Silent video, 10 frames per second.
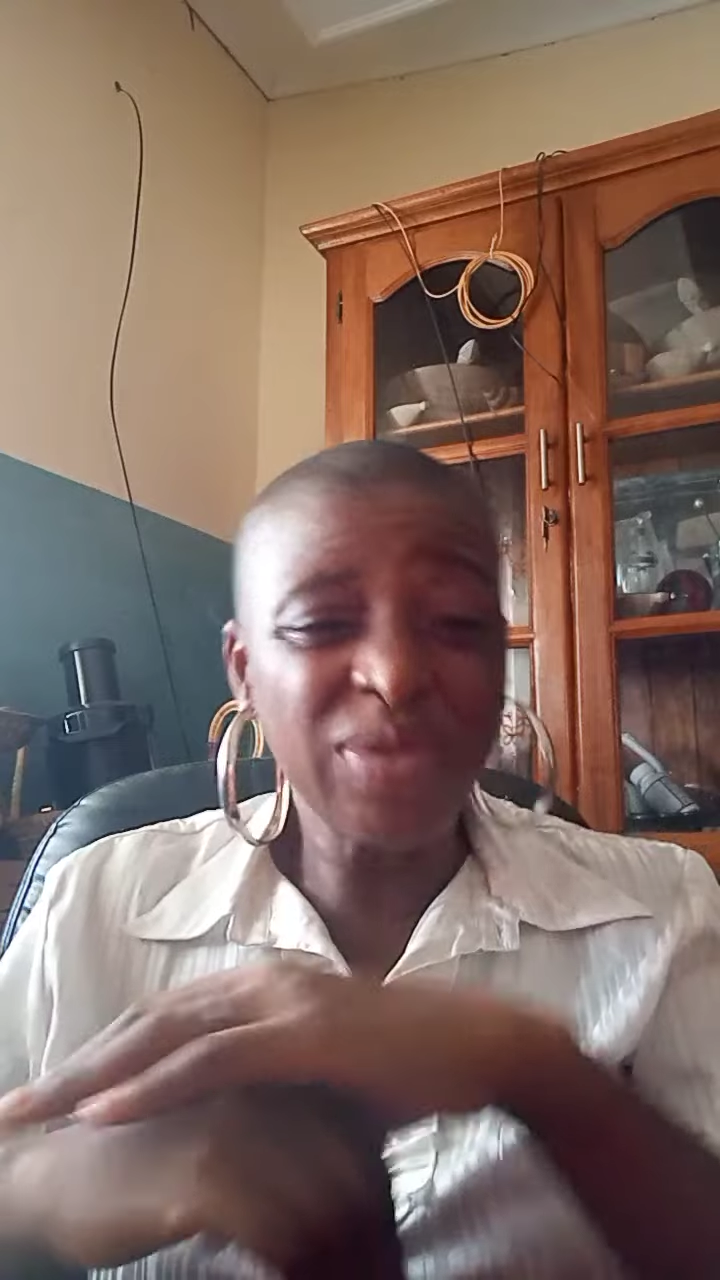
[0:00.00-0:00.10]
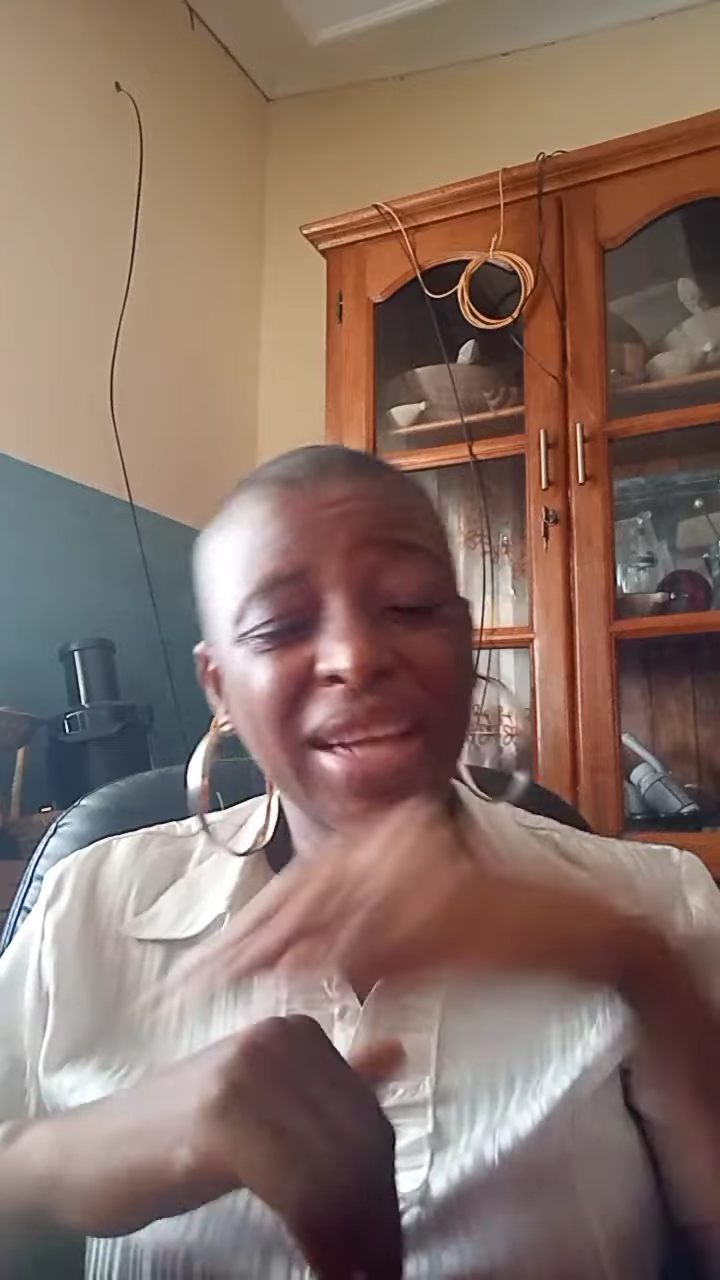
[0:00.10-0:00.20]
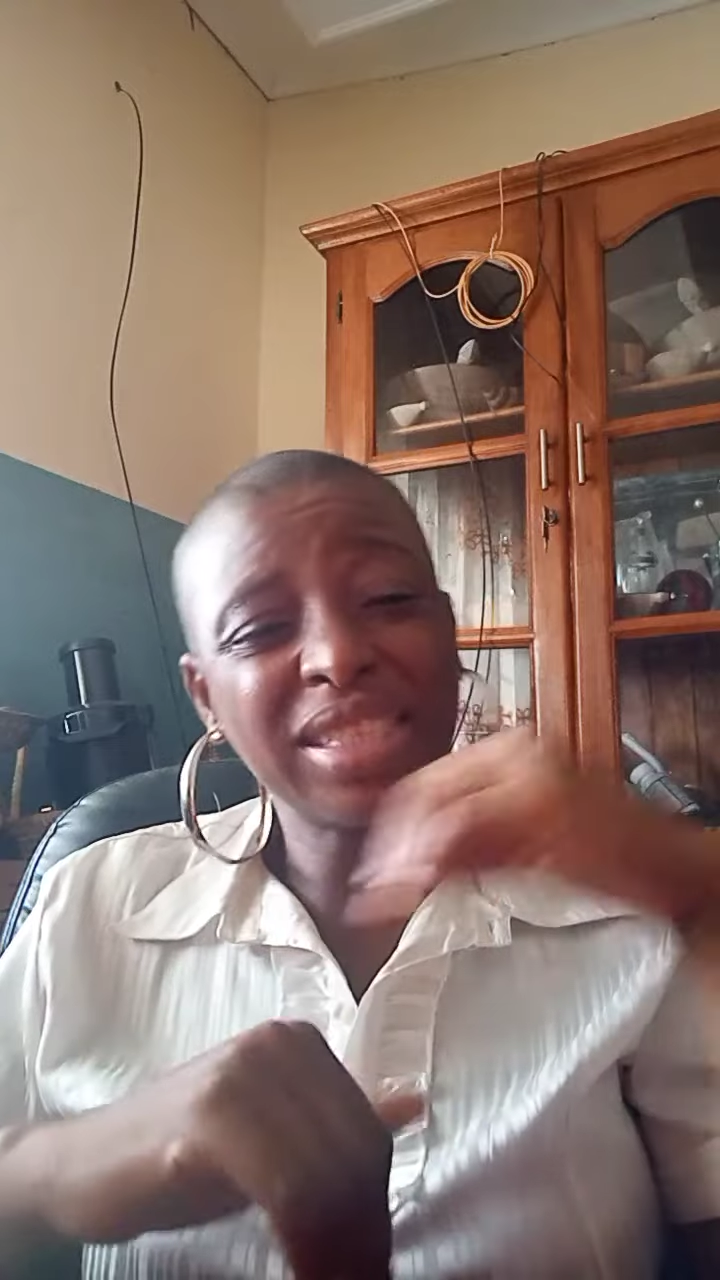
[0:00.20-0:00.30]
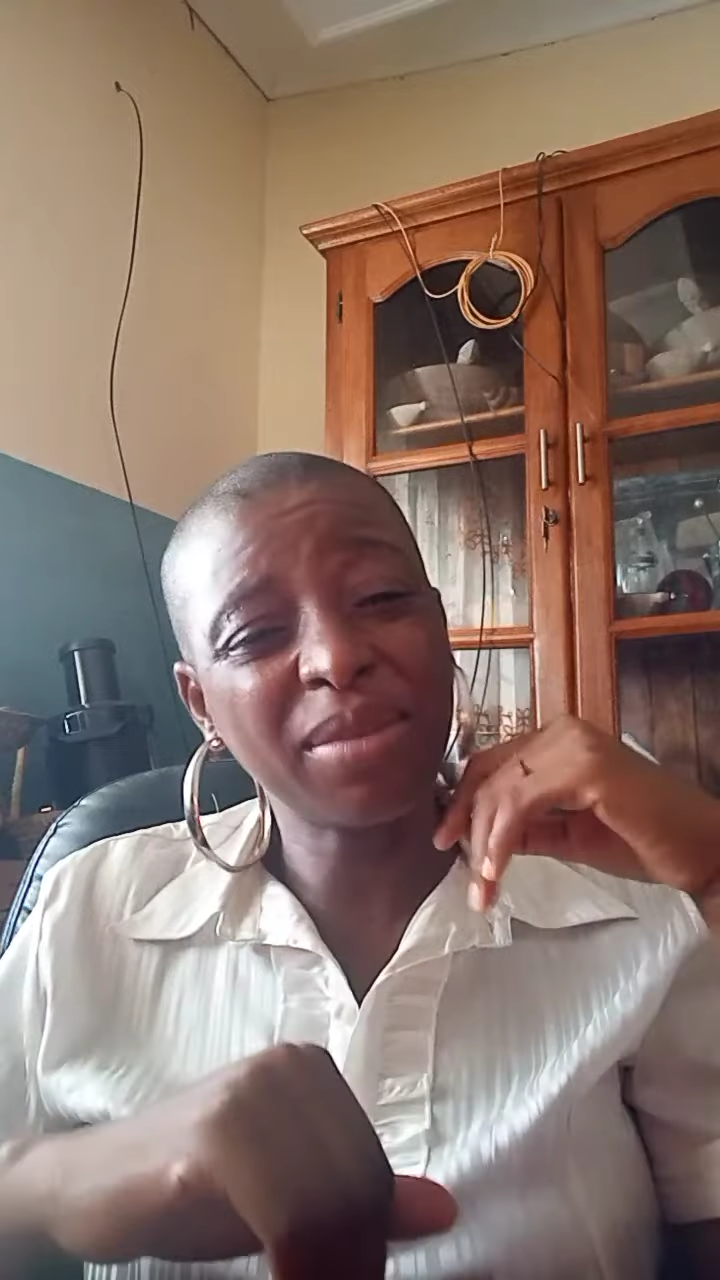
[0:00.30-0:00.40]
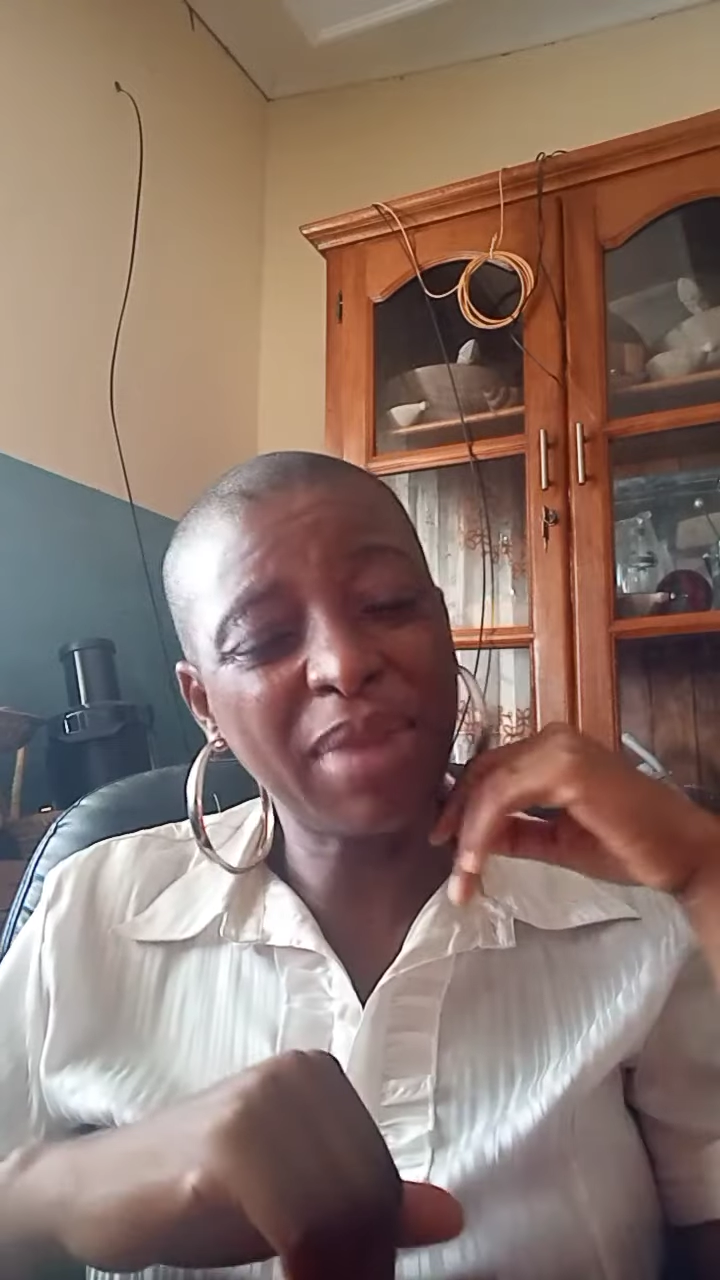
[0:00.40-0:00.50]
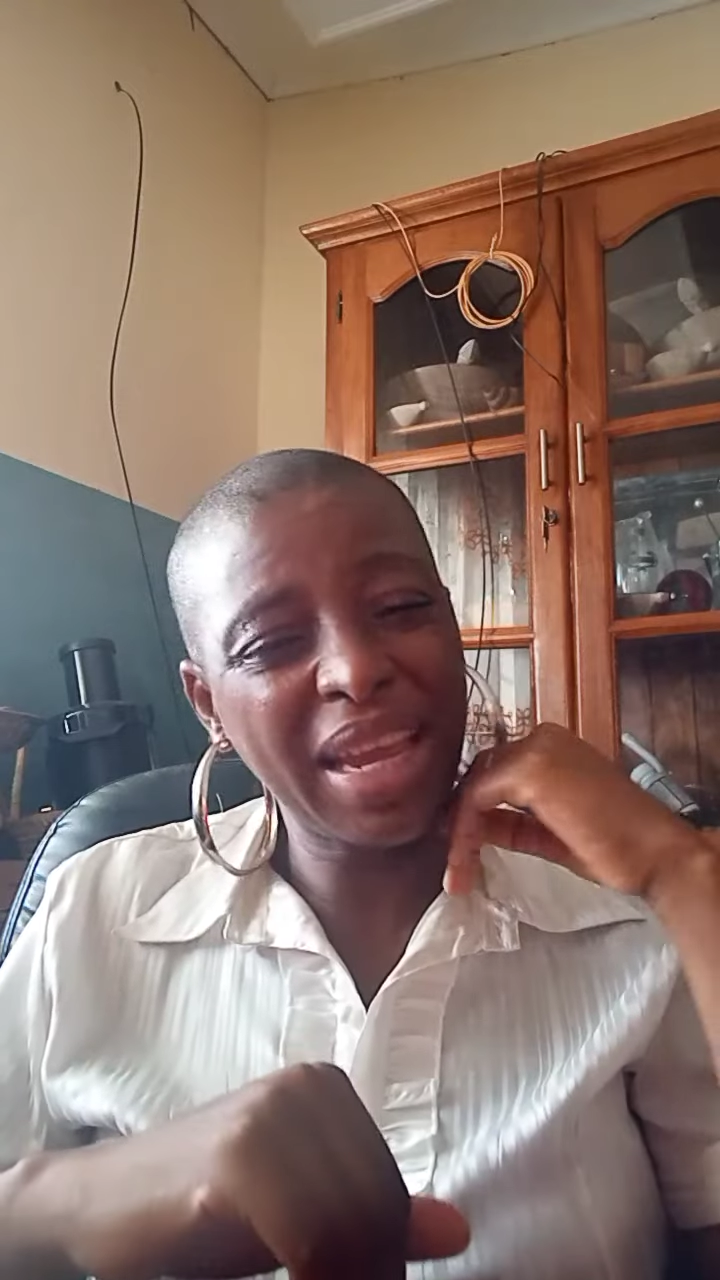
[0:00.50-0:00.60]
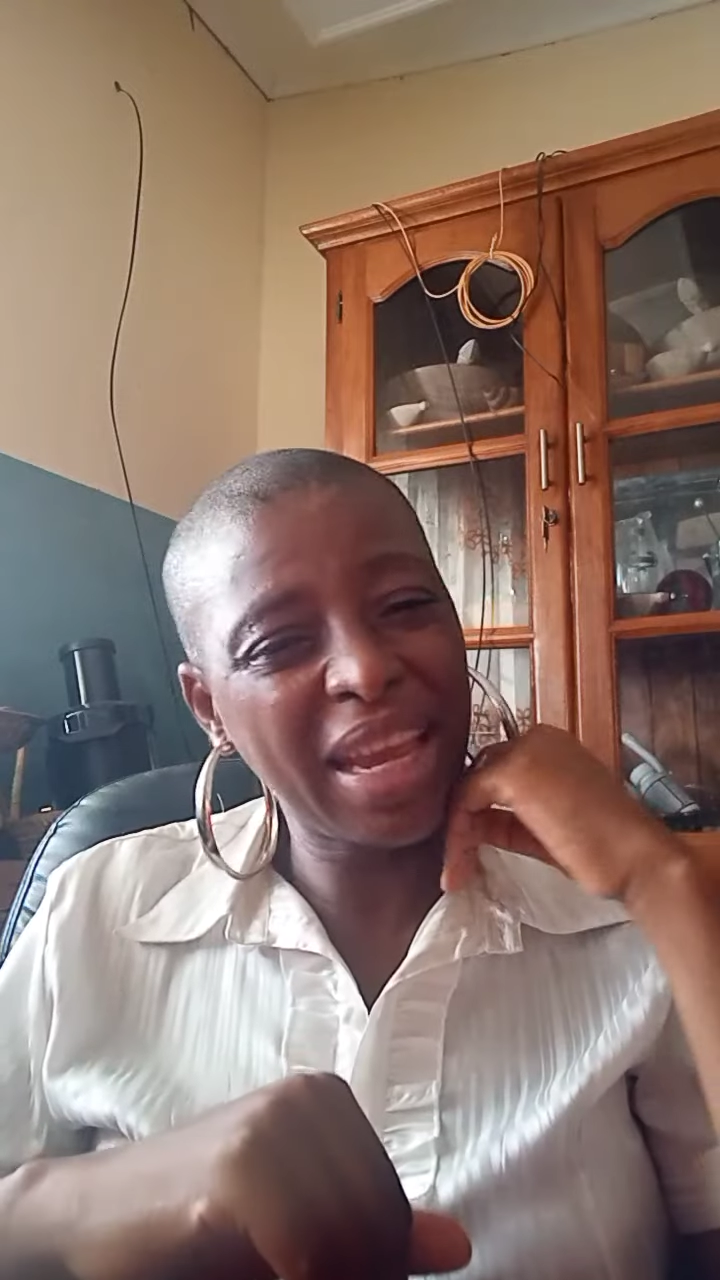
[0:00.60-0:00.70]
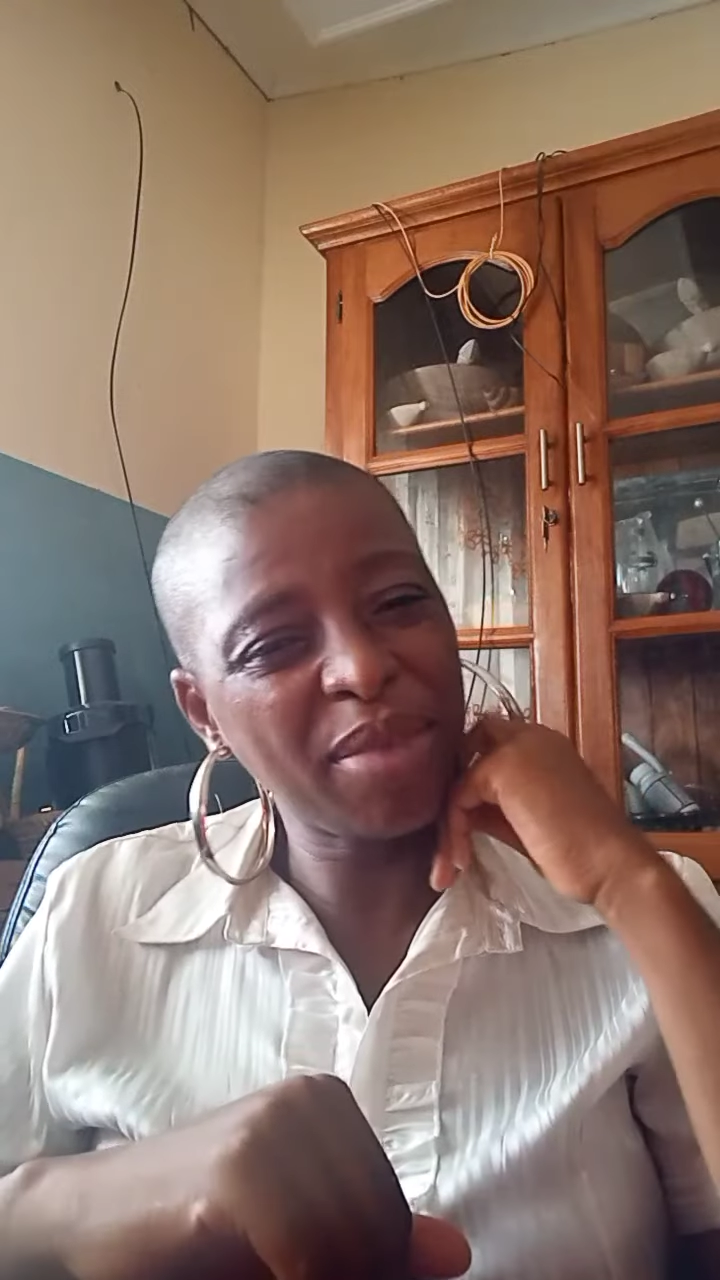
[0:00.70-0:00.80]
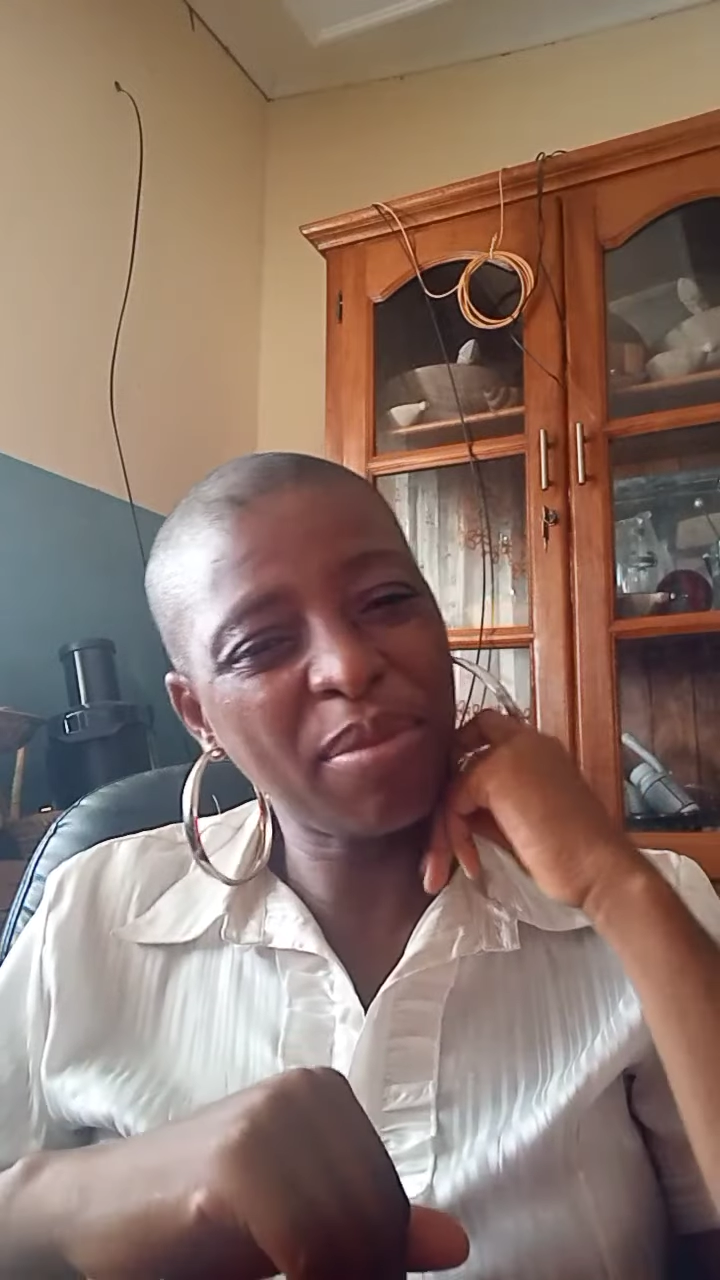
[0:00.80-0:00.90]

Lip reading: writing my 8th